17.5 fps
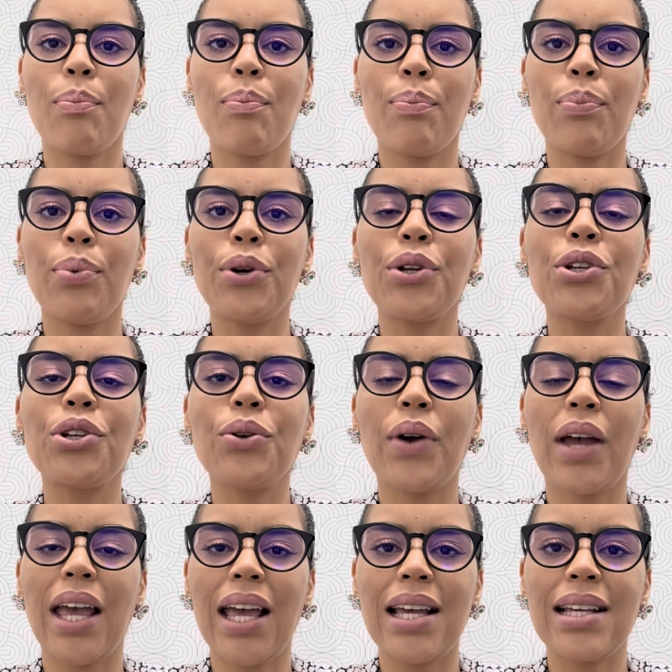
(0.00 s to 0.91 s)
Putting your
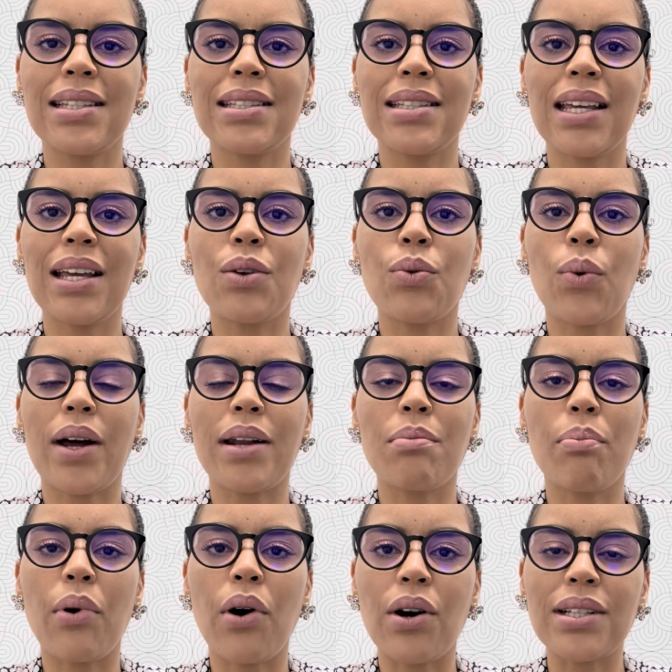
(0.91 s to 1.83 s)
eggs in one
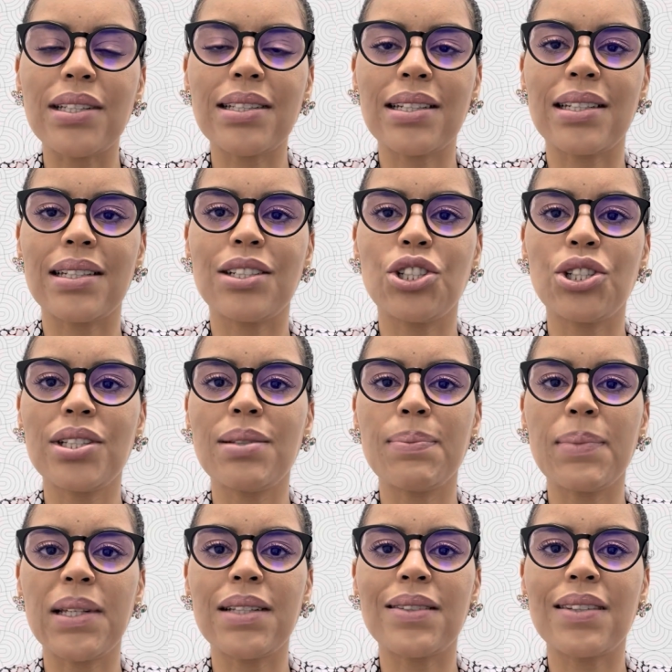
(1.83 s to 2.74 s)
basket just
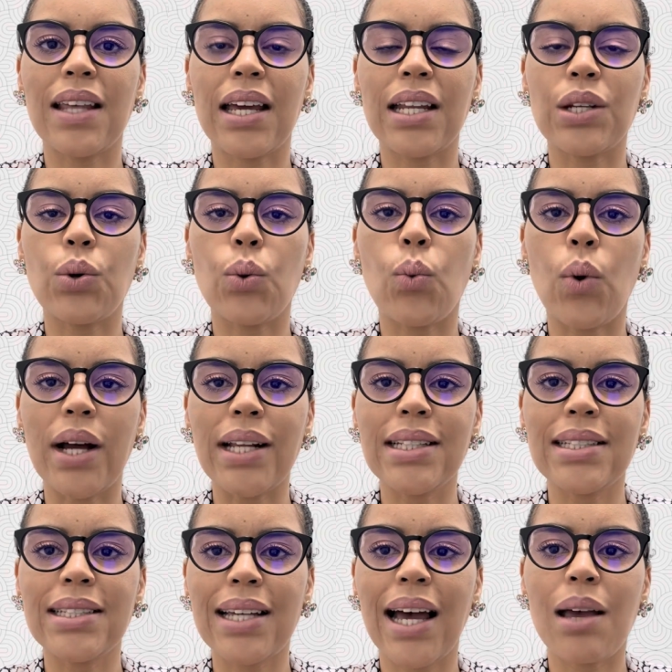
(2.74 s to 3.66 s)
means that
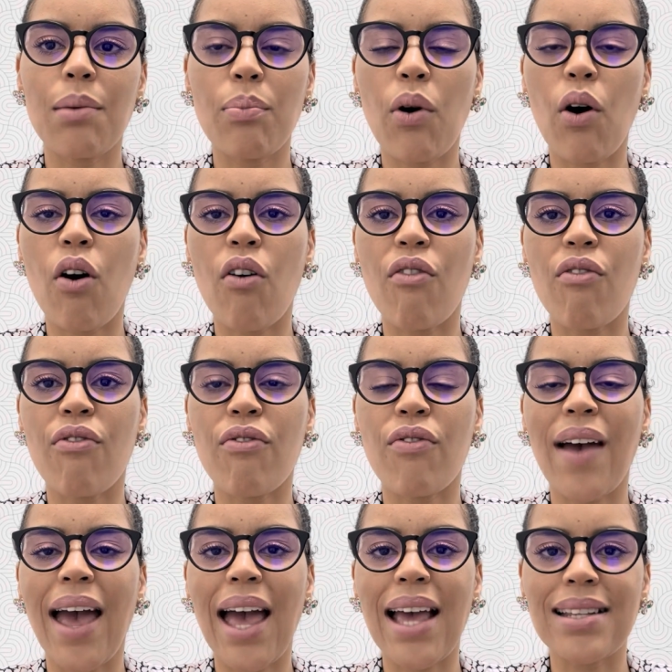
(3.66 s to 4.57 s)
what type of
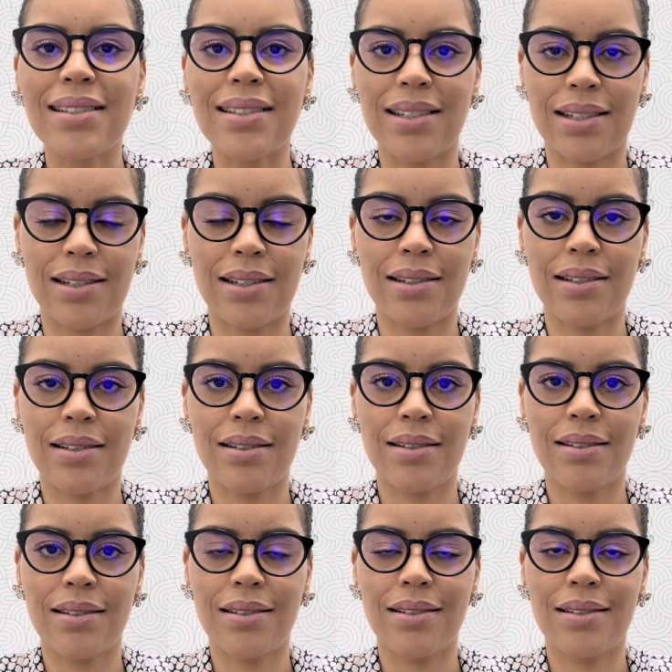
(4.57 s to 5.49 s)
asset
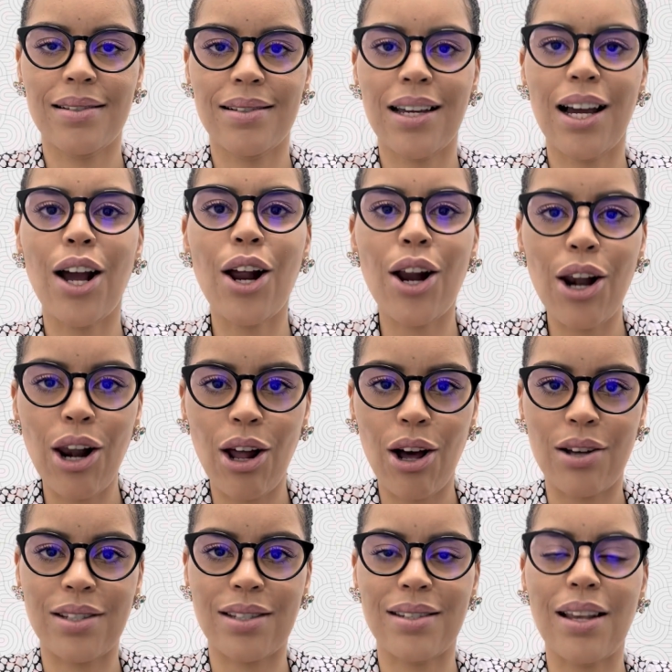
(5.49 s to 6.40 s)

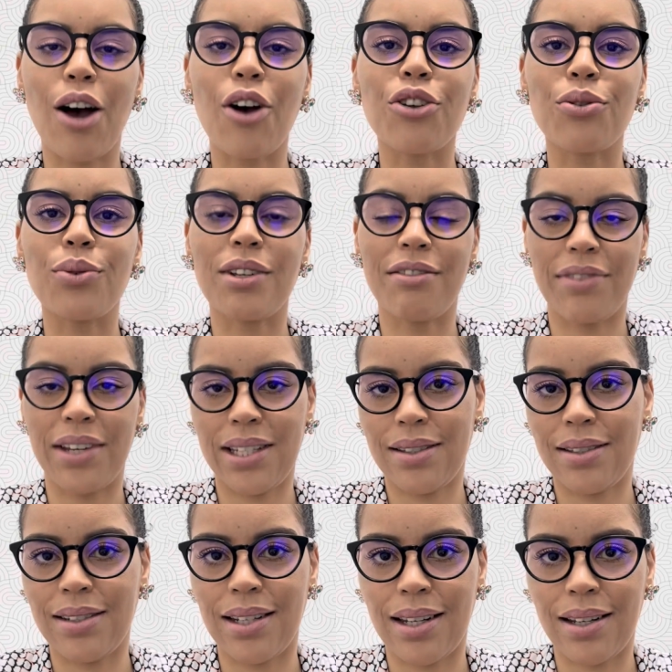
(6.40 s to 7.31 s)
class are you
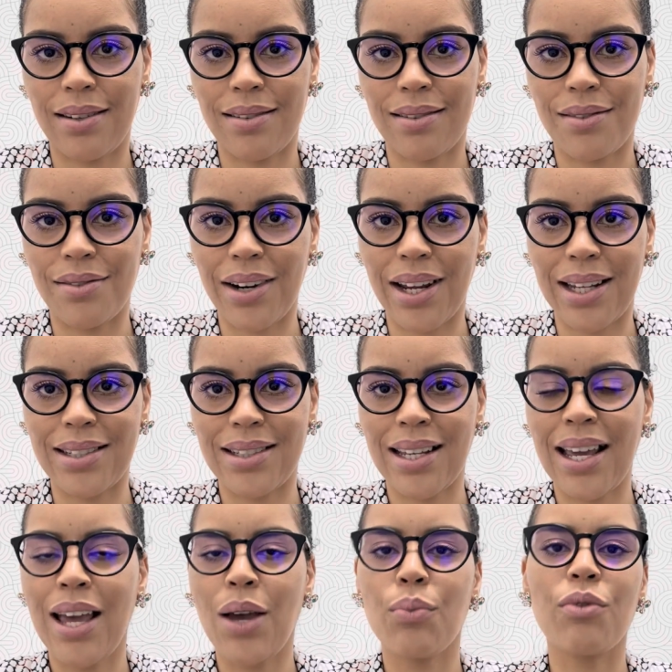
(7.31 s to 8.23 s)
invested in, right?
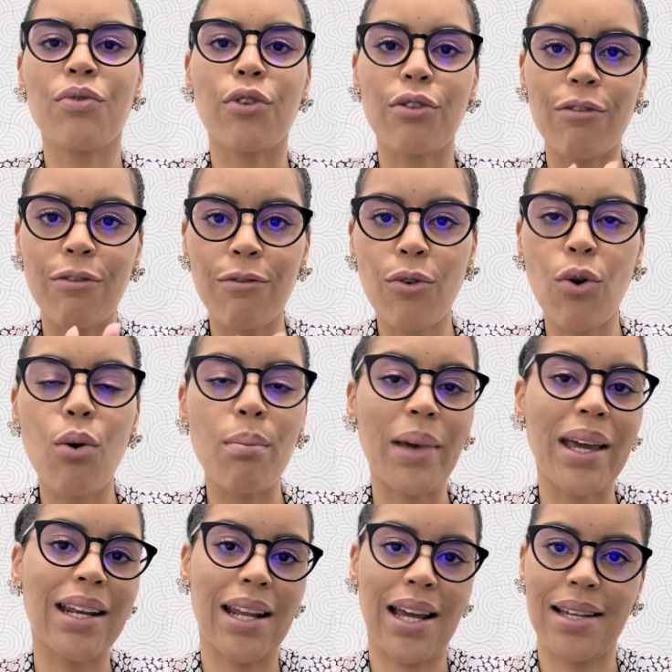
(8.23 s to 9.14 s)
We've got four
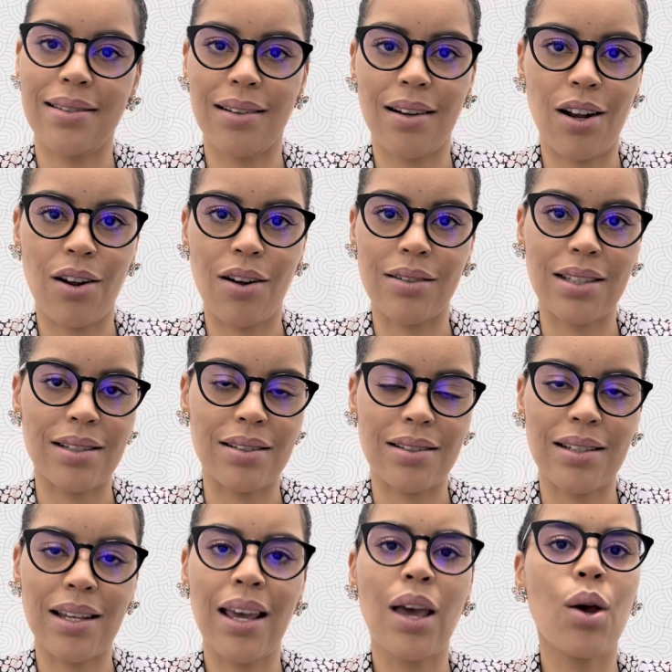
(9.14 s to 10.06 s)
main asset classes.
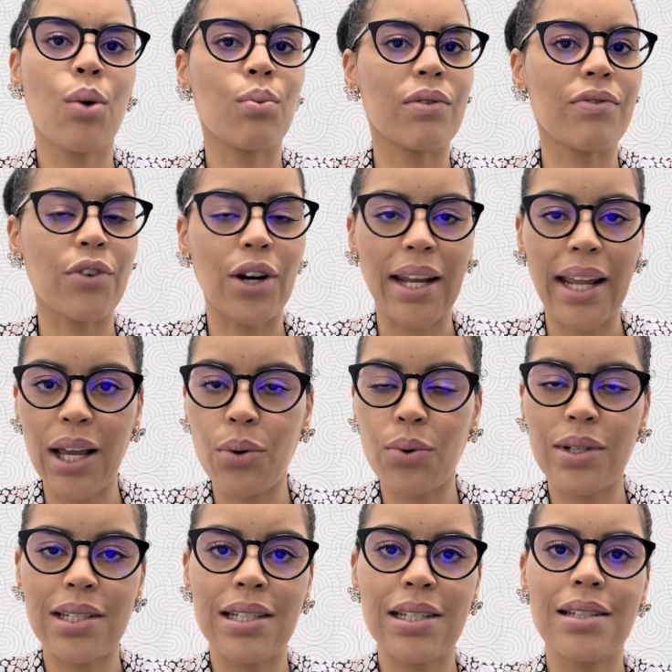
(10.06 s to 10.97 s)
We've got
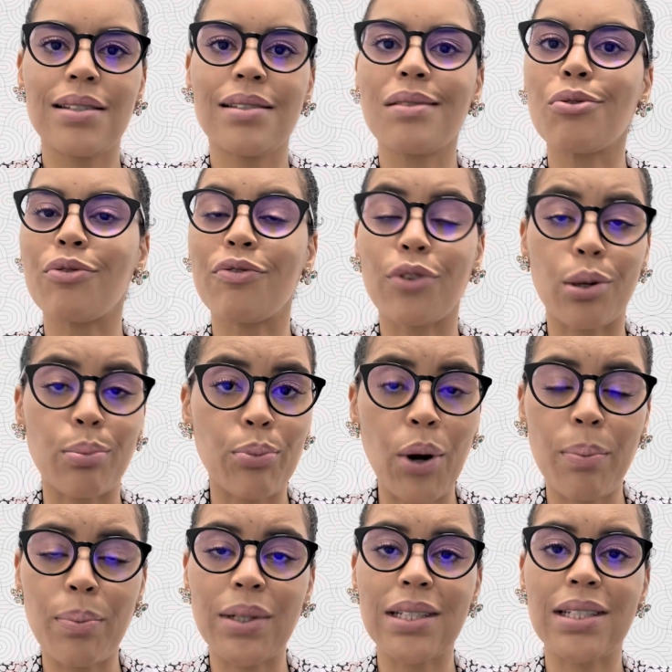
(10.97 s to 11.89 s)
equities, we've got
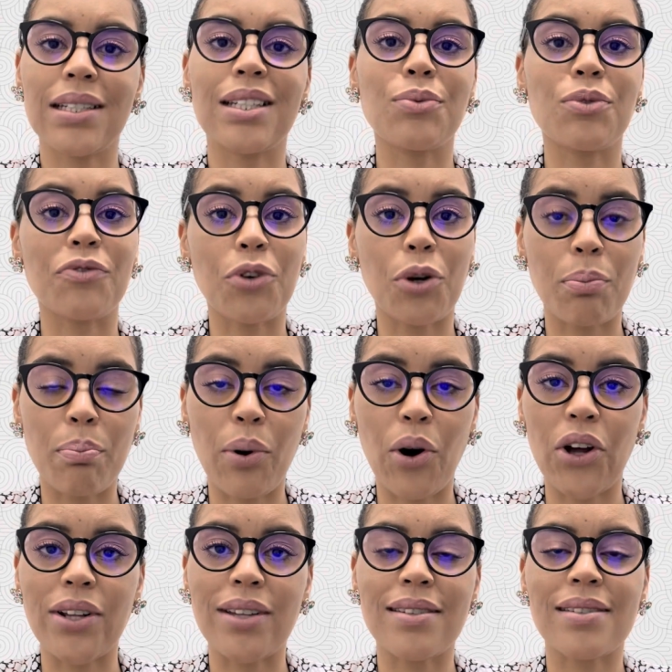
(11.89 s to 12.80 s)
property, we've got
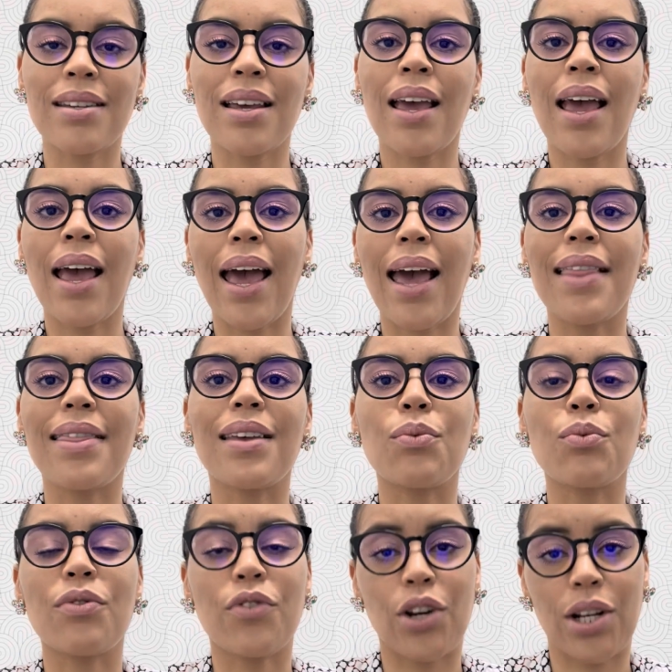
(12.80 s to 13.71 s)
bonds, and then
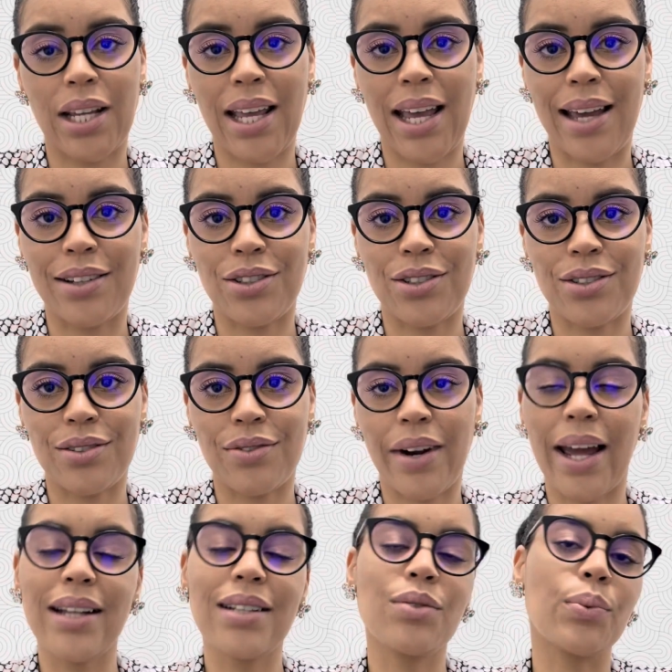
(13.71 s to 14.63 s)
we've got cash,
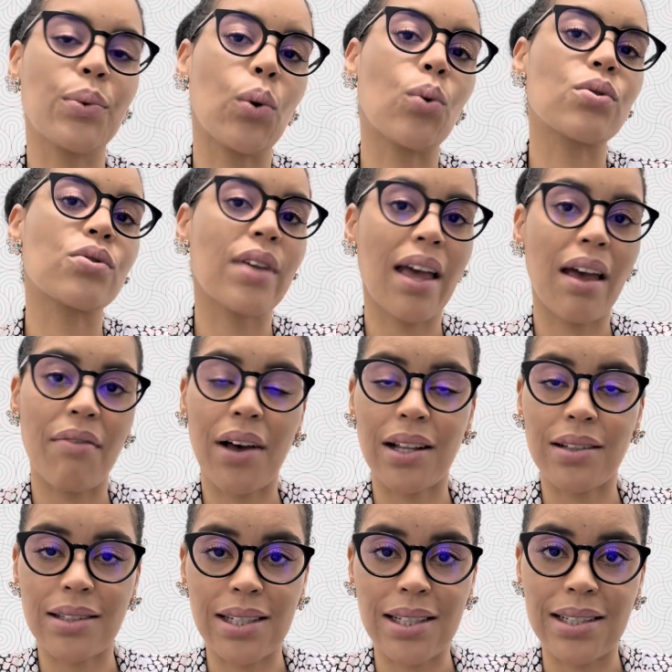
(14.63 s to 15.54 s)
right? We also have
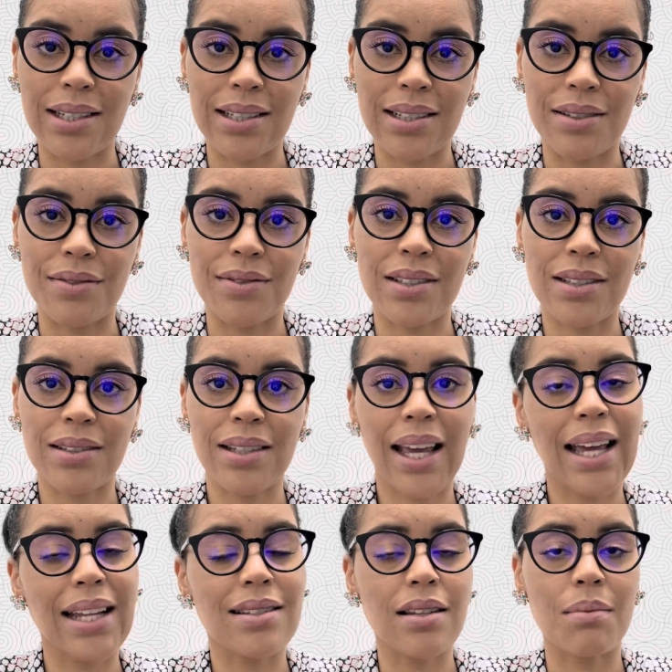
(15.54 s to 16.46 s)
alternatives
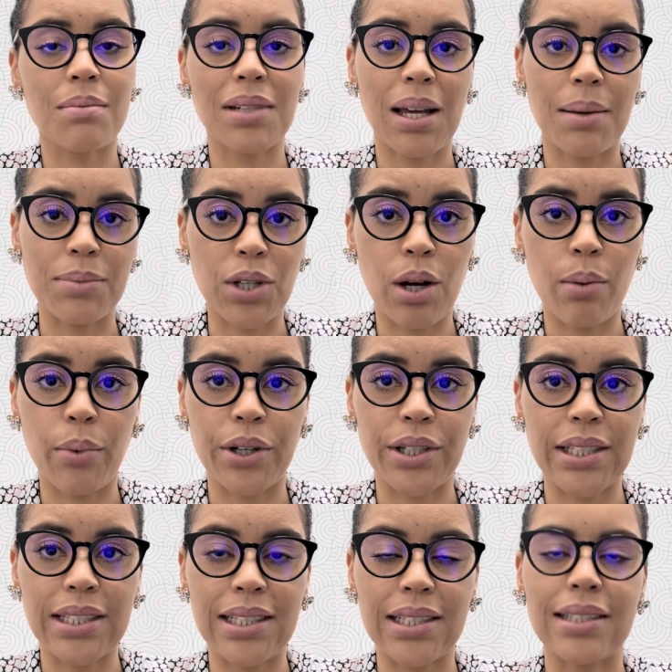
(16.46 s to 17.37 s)
and sometimes
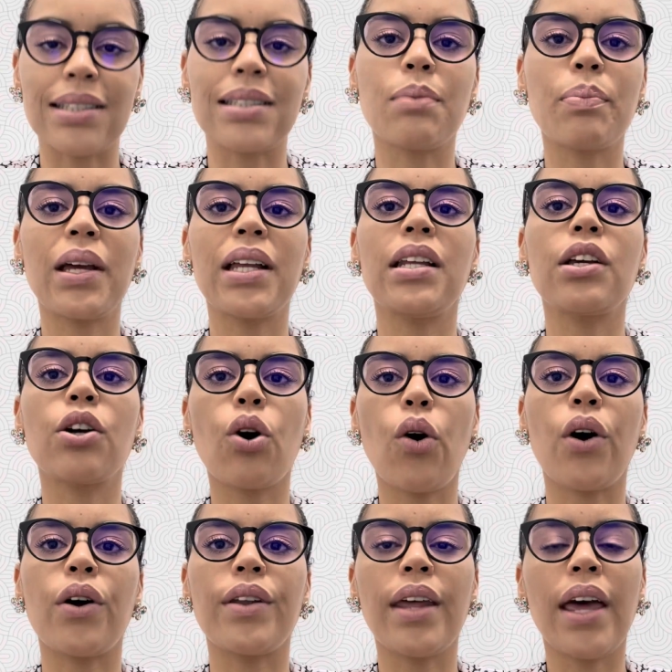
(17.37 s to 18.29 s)
commodities, depending
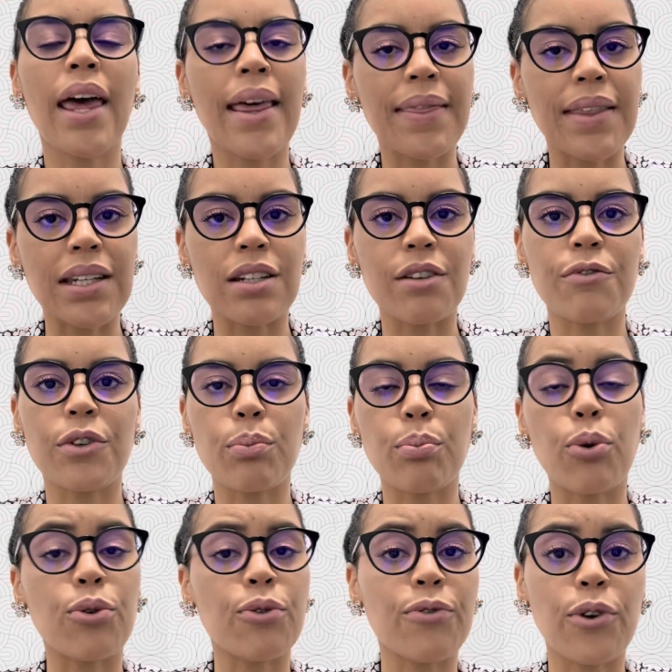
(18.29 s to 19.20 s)
on the different
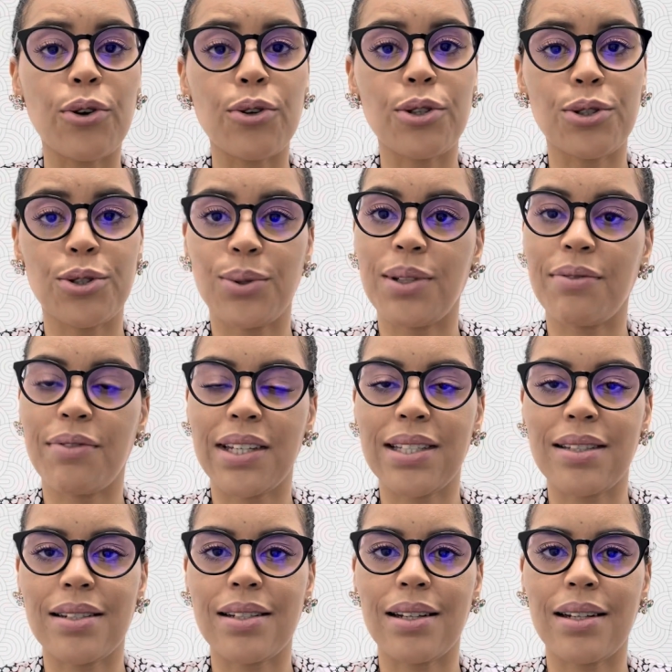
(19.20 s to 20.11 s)
portfolios you
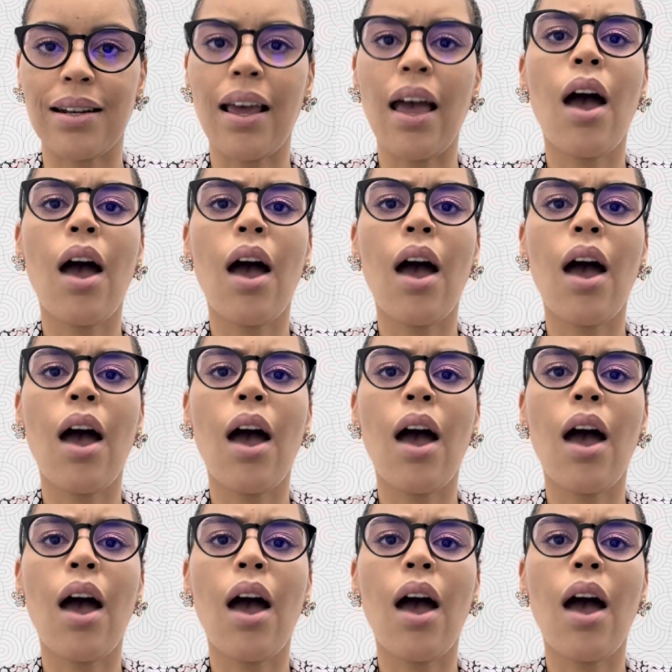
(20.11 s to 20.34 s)
invested in.